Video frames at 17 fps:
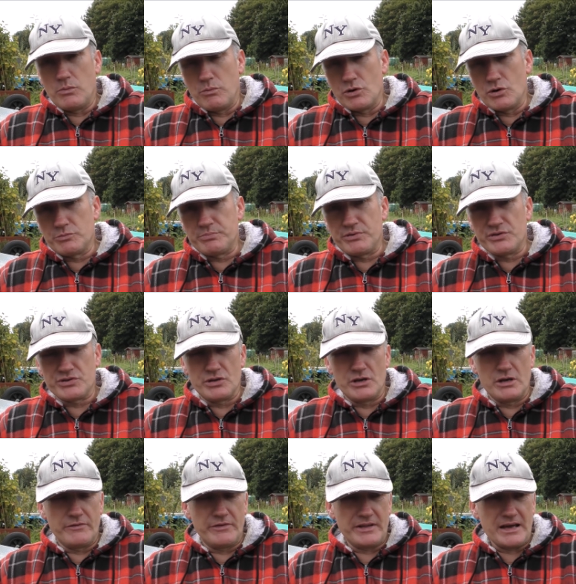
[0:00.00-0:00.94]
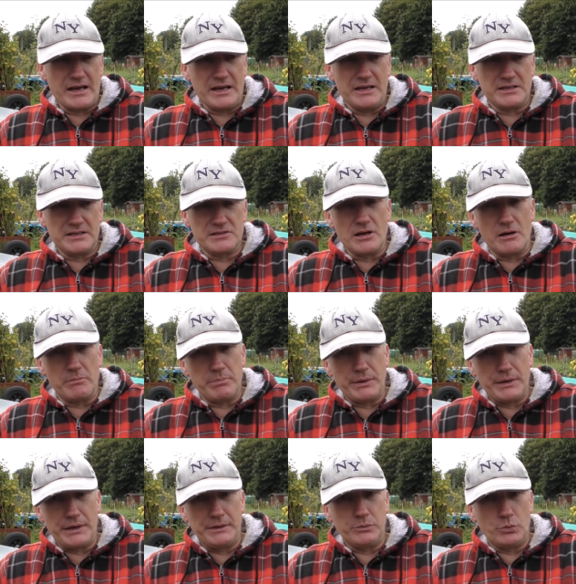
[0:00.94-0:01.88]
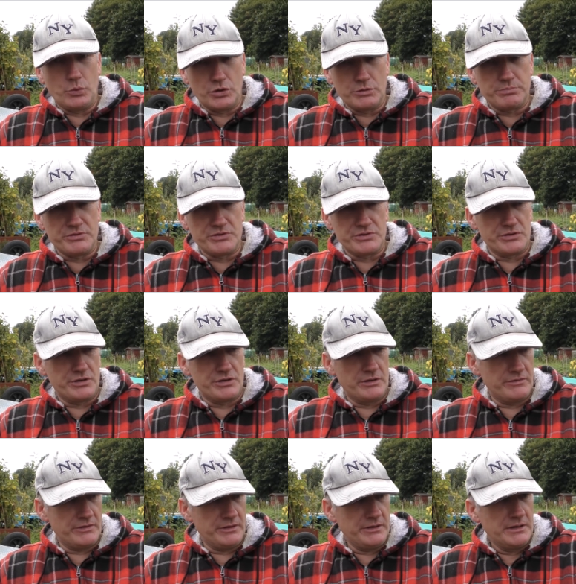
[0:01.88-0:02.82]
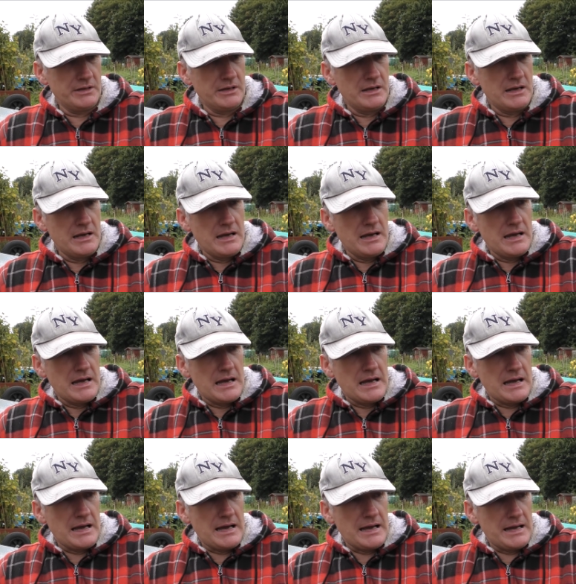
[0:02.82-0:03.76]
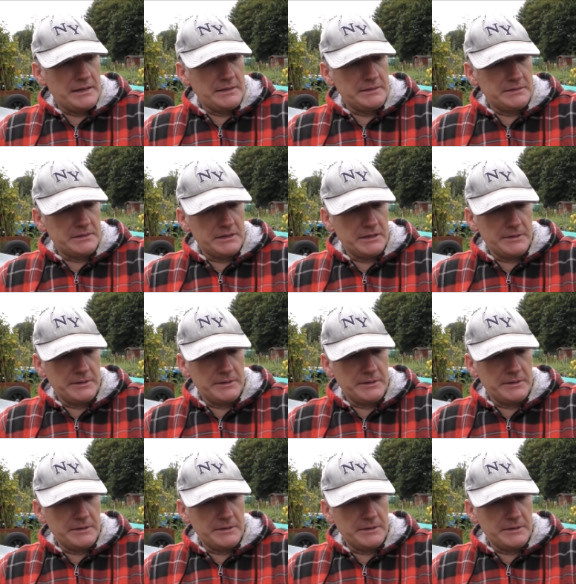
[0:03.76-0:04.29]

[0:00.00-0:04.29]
Wood preserver, that is, not paint, wood preserver. And